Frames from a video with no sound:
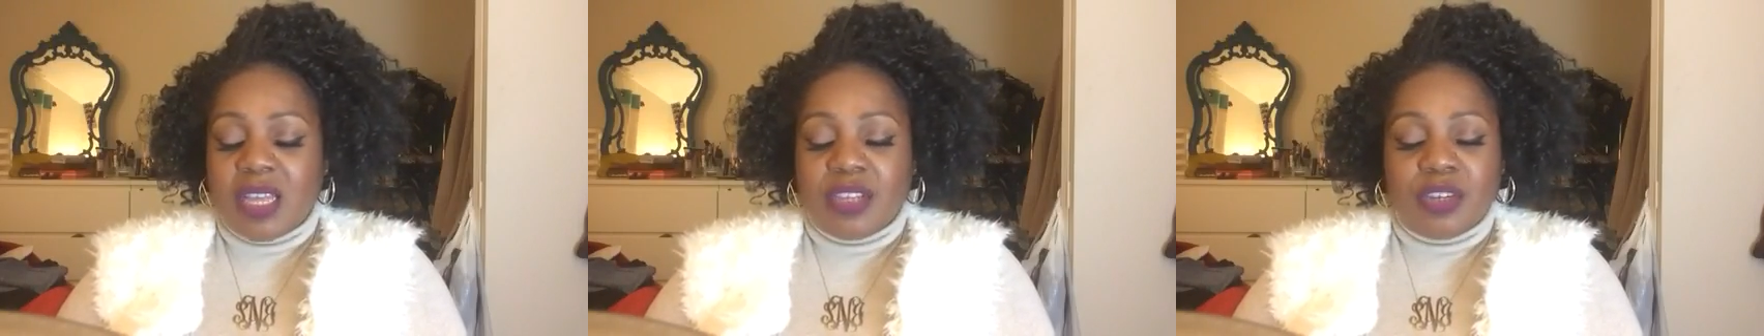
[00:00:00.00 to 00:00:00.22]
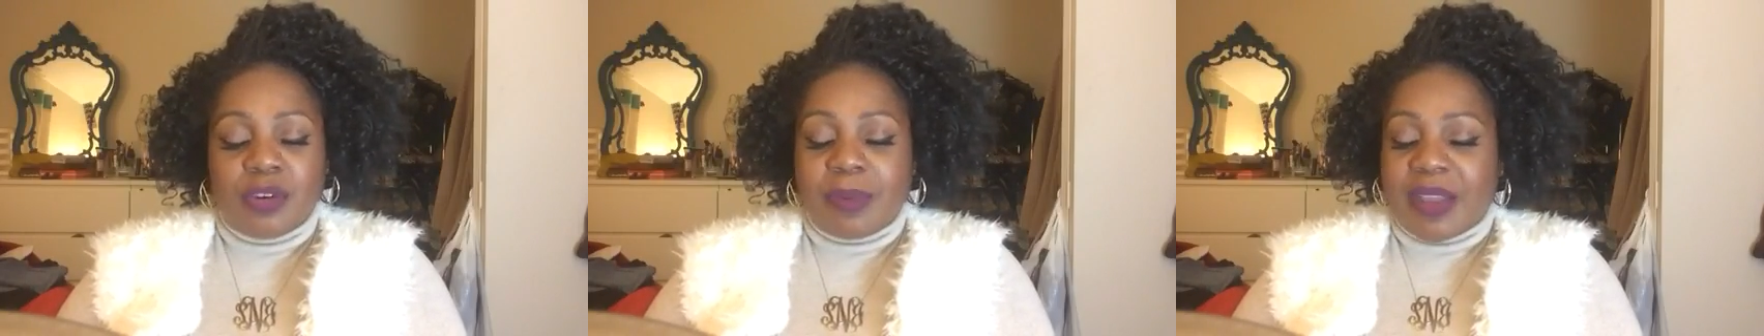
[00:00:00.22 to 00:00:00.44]

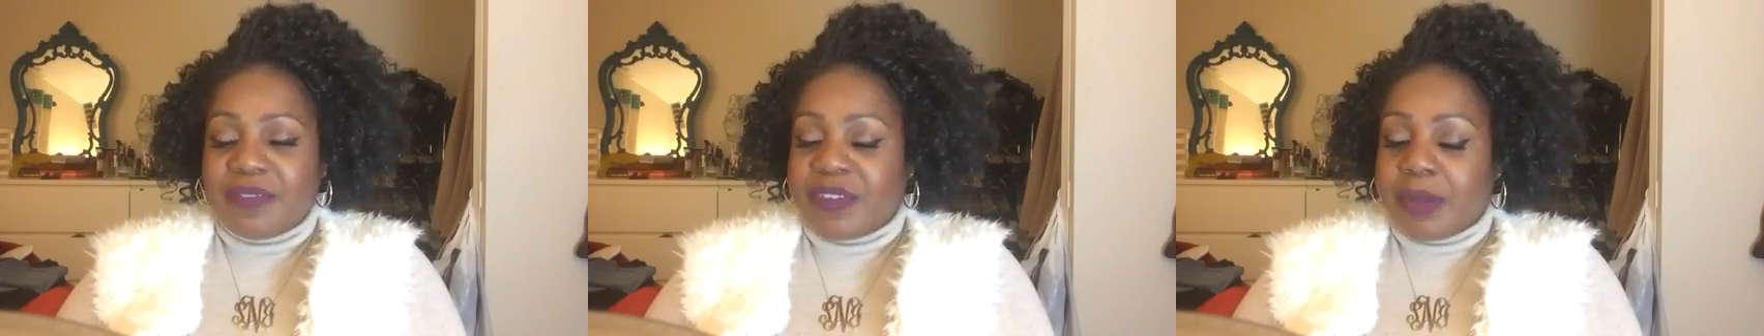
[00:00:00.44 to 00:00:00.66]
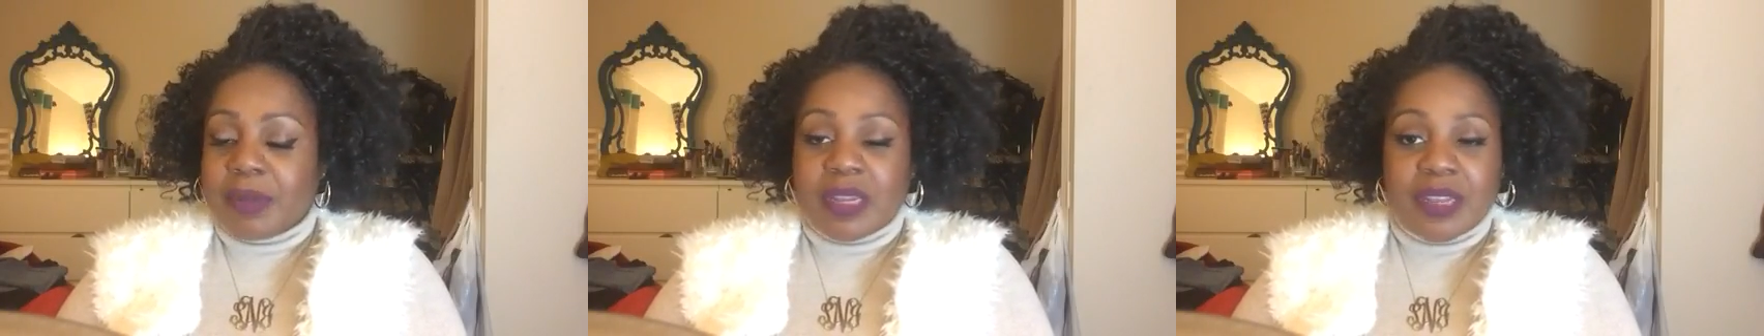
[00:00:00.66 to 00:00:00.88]
you know, my
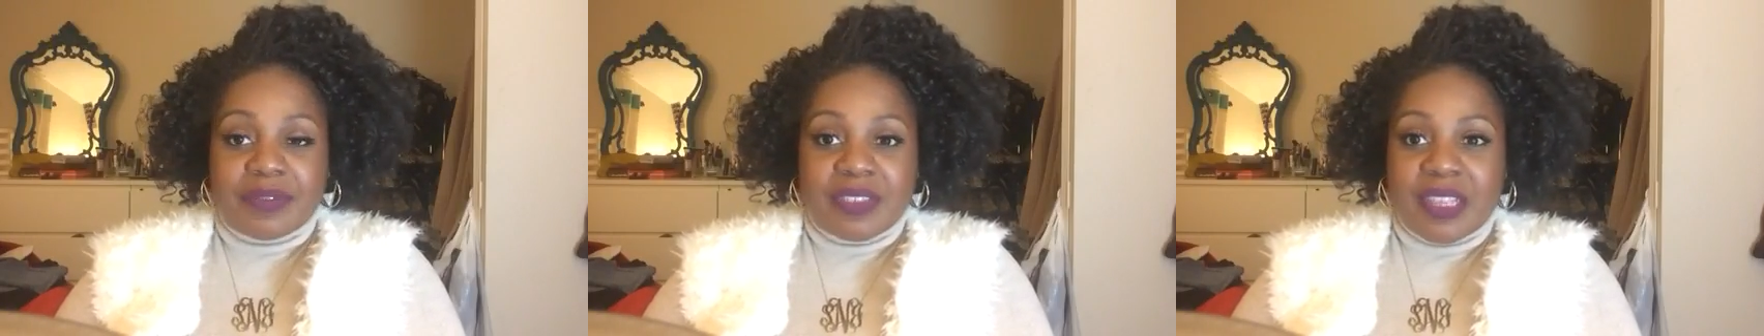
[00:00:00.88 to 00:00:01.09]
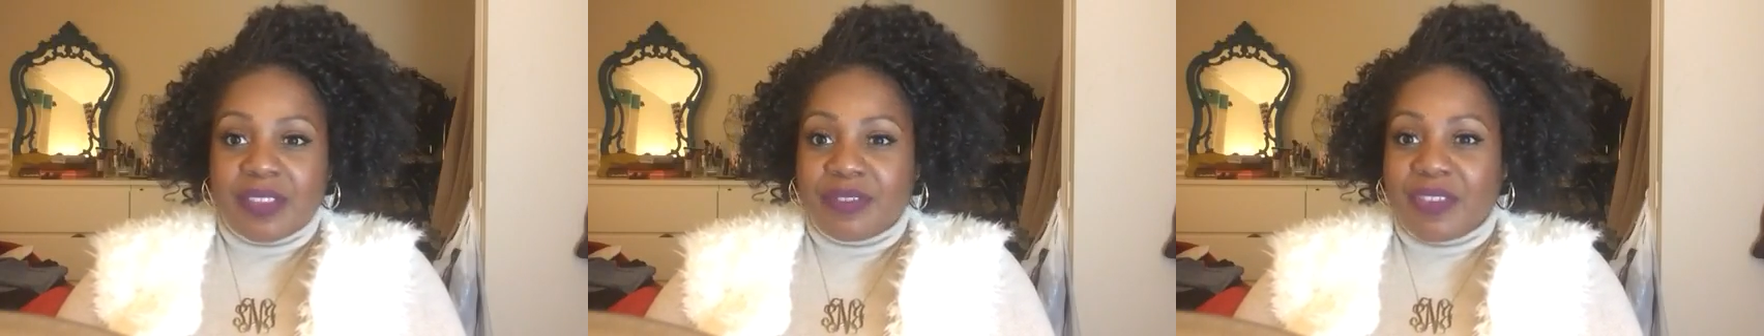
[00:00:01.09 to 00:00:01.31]
family
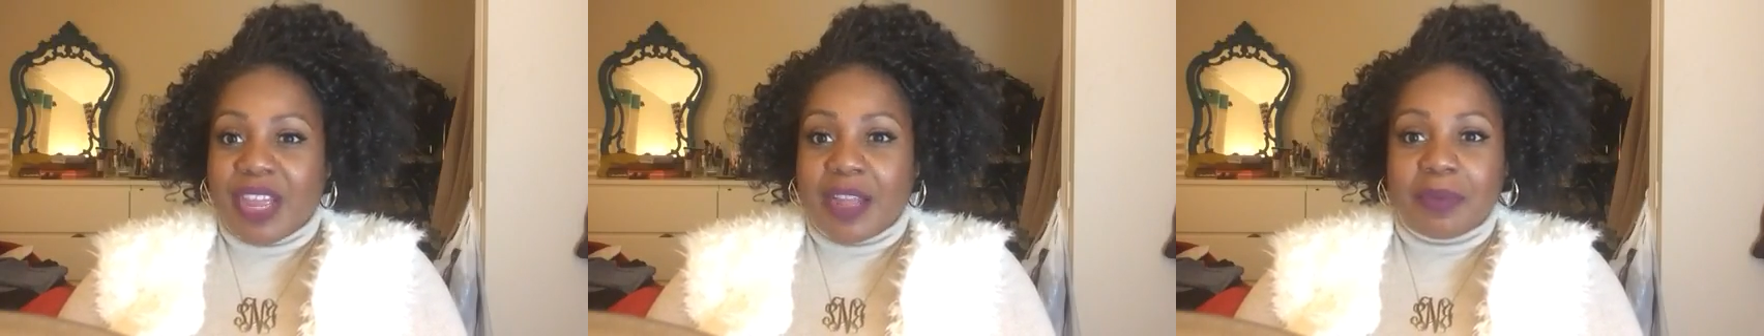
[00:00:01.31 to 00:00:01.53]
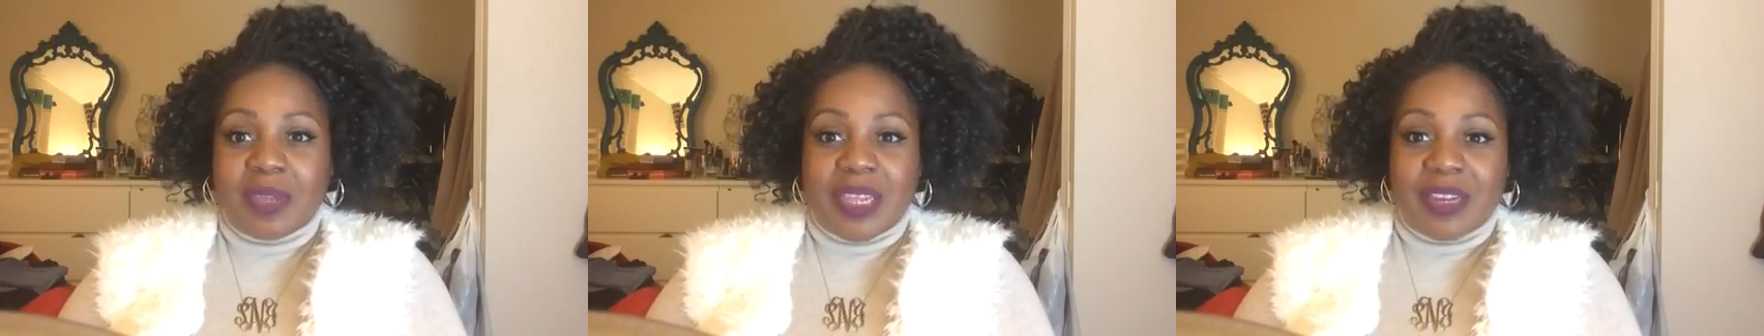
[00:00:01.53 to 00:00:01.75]
loves his
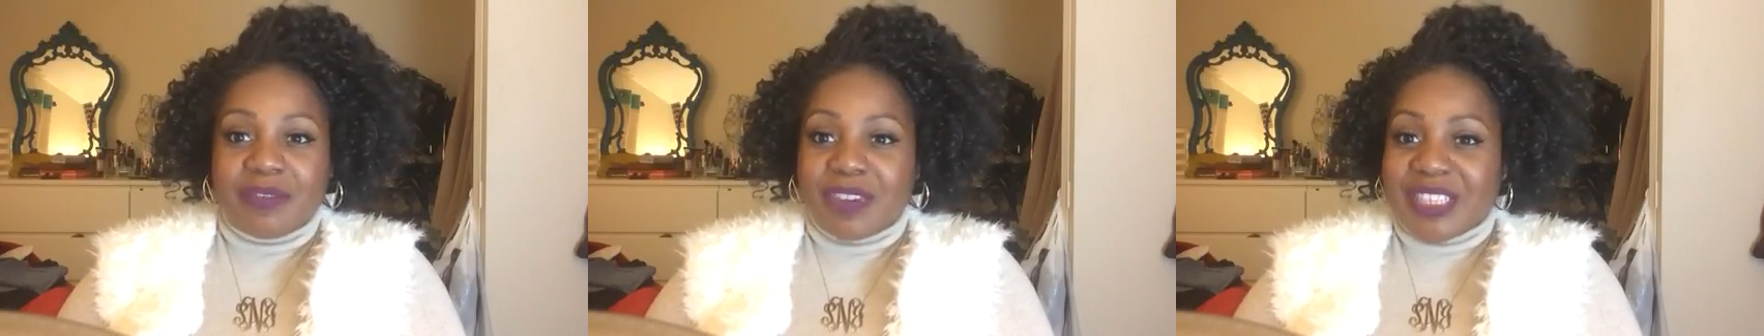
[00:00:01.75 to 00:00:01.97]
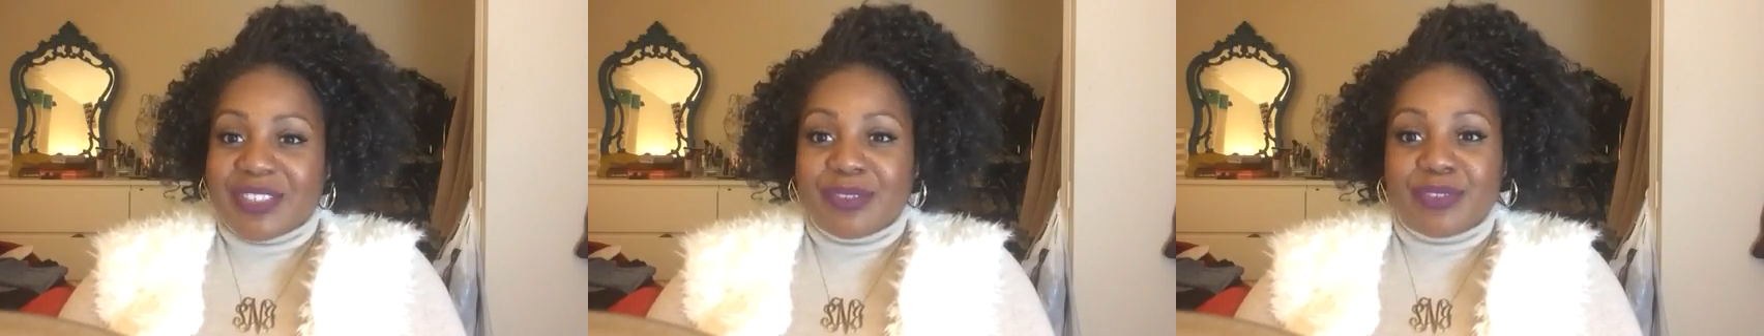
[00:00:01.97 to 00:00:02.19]
family and
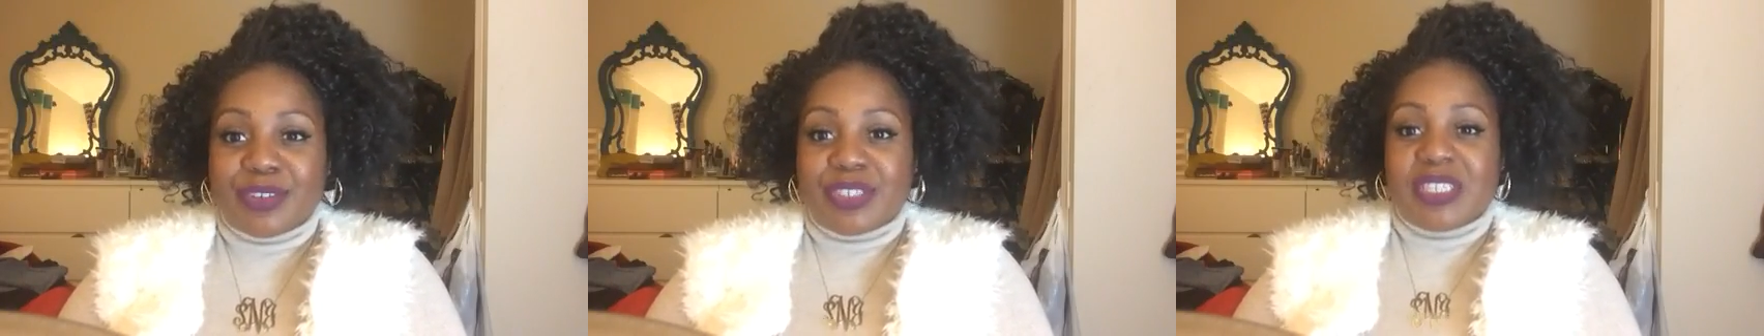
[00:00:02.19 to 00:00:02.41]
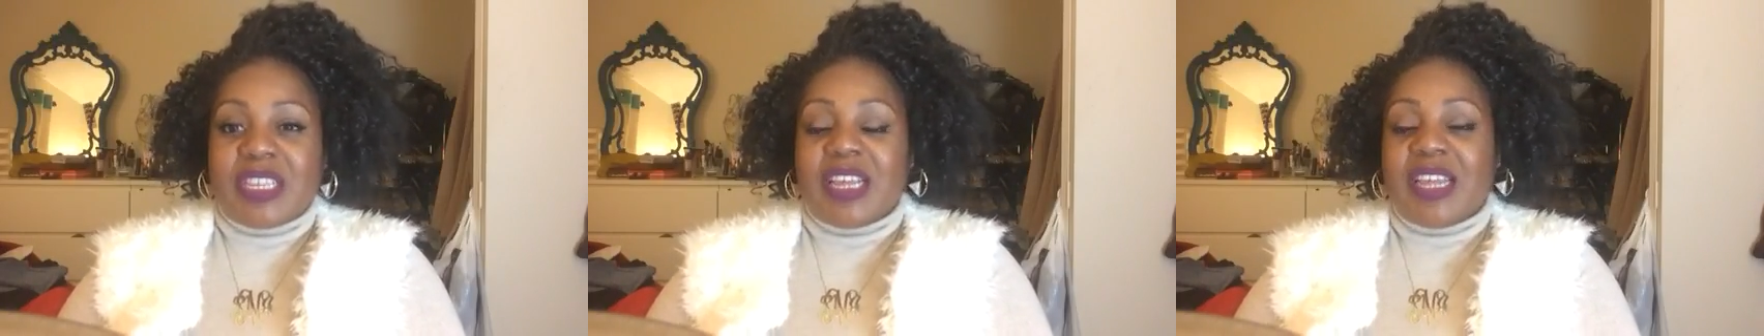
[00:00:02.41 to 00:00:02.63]
vice
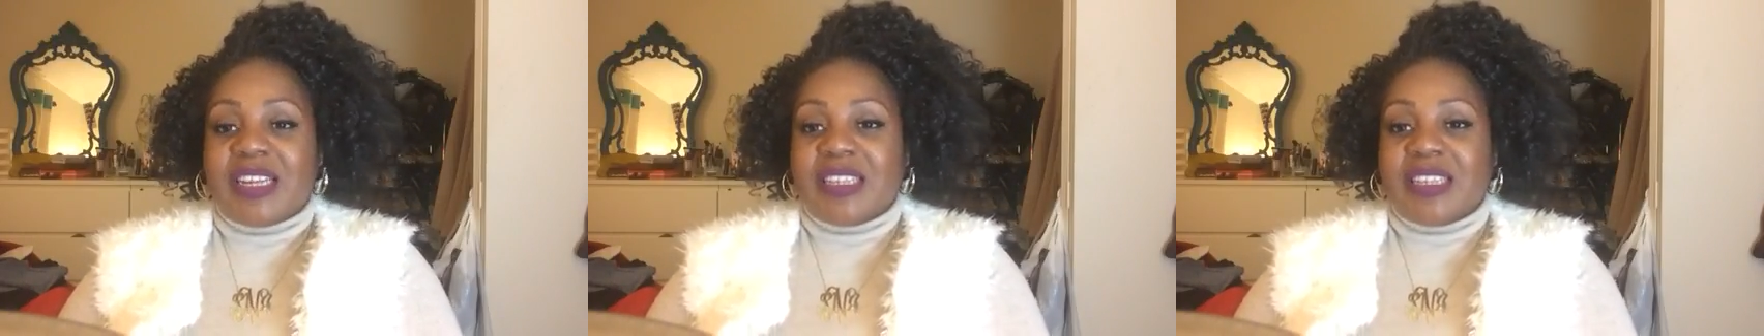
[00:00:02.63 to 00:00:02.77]
versa.